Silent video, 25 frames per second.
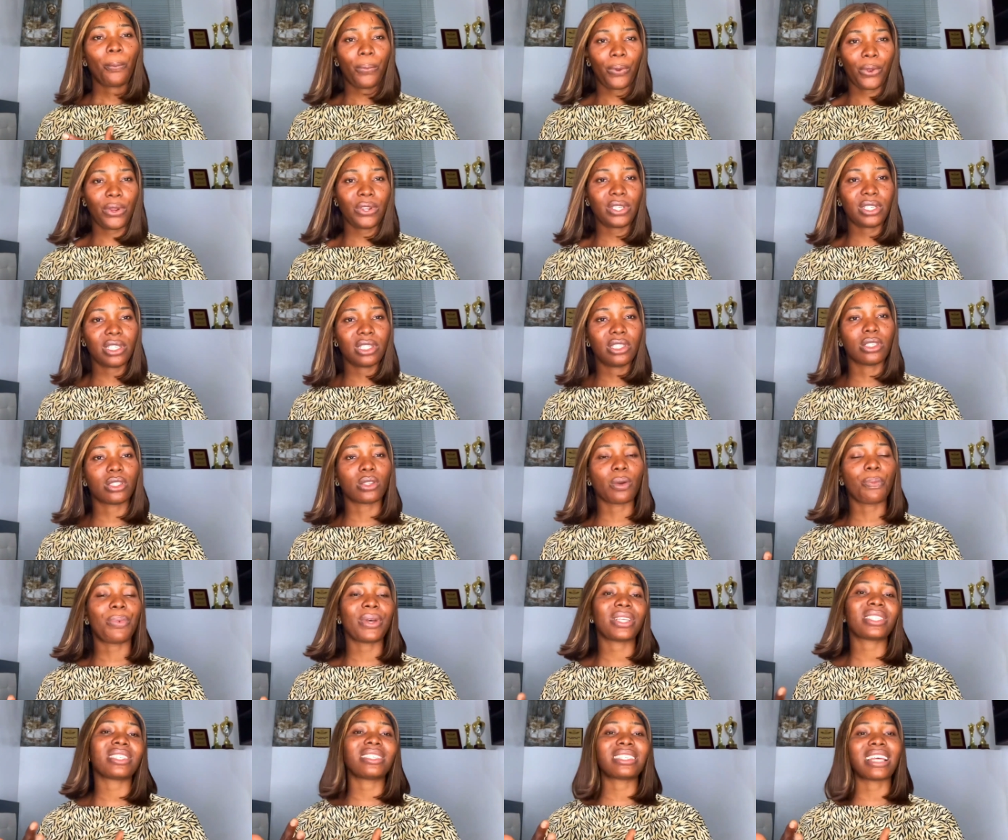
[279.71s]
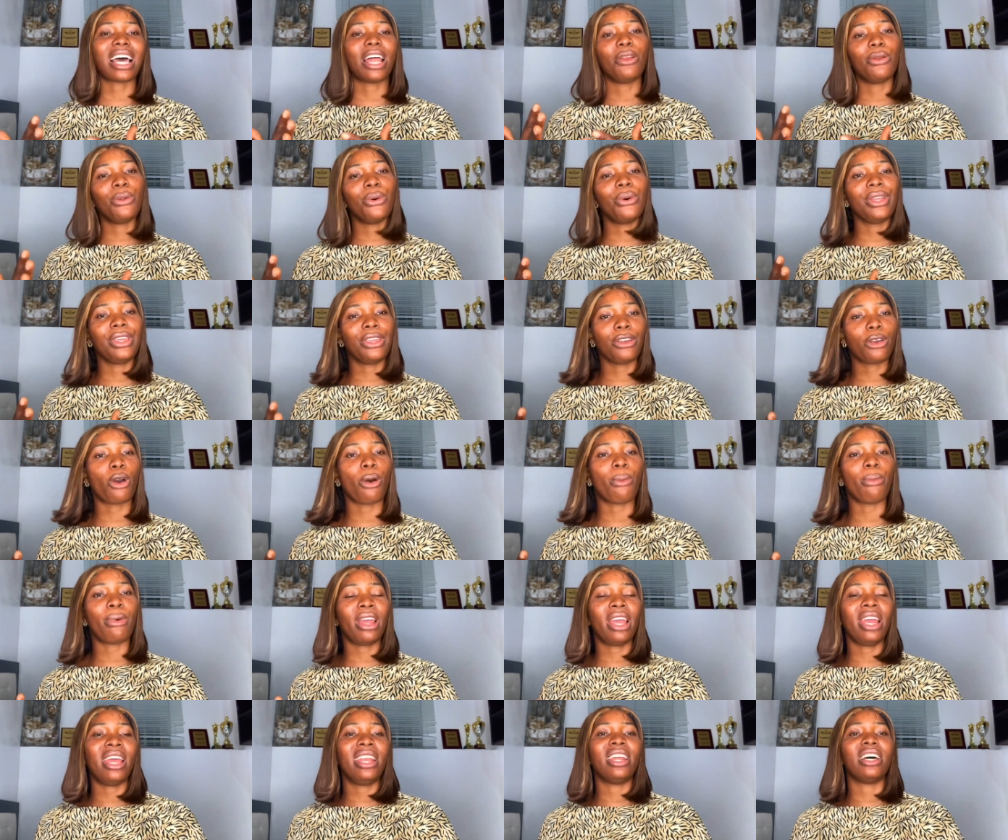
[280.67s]
persons. Some persons are low
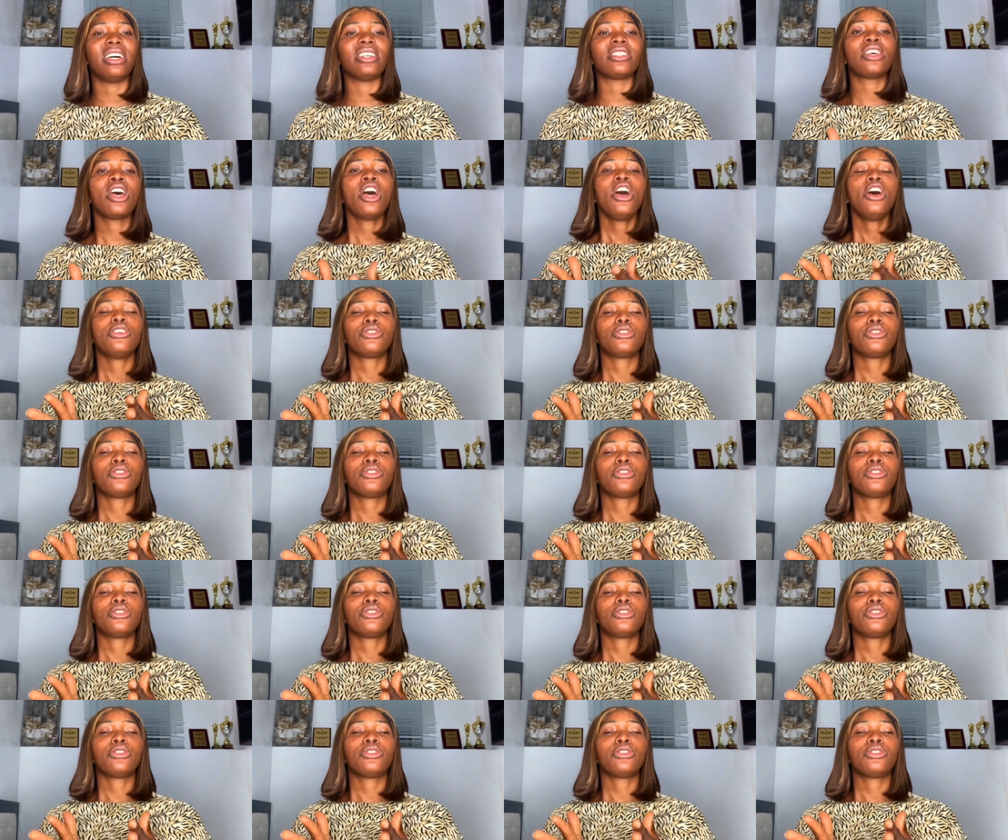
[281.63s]
income earners.